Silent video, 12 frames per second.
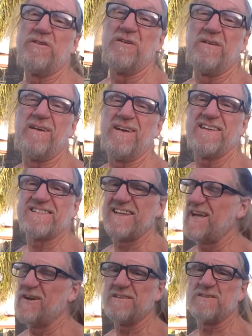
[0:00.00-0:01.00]
few years
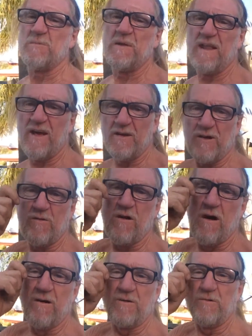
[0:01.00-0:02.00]
now since I've been able to grow a